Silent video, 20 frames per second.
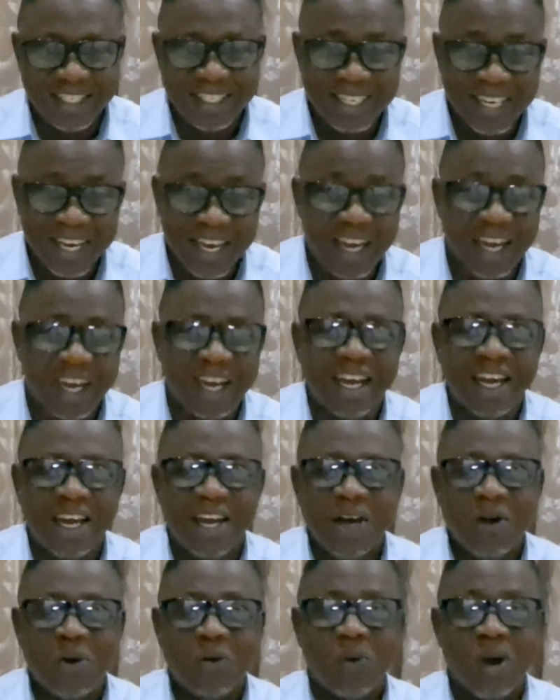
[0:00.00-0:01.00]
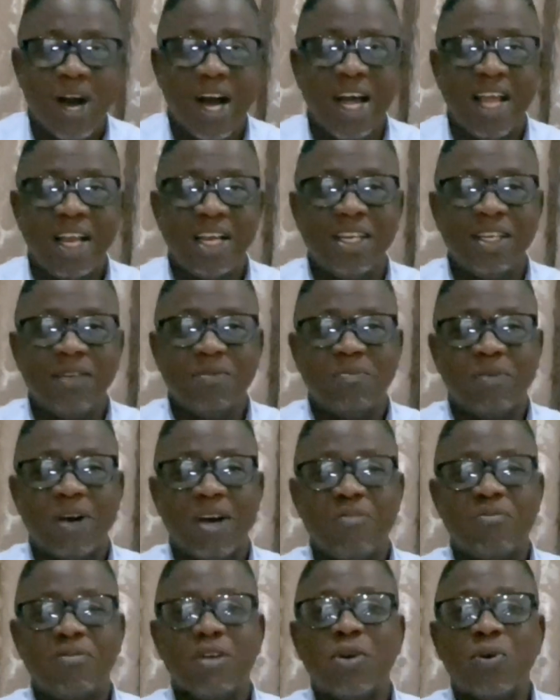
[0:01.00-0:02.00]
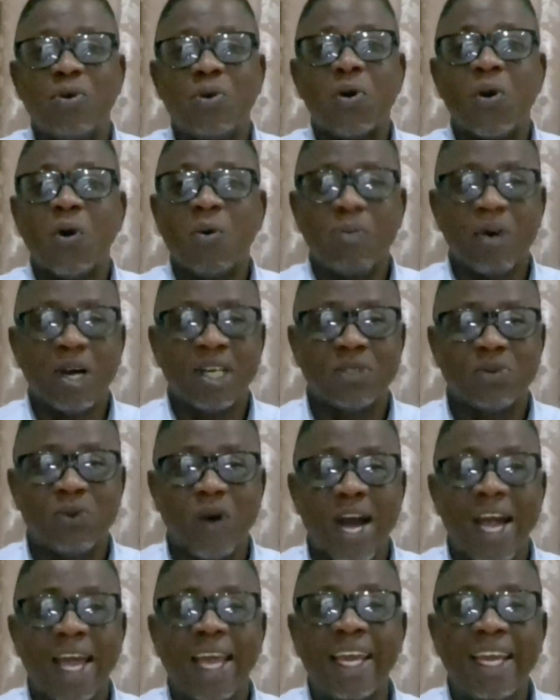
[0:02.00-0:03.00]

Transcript: chair, while my fellow corpers were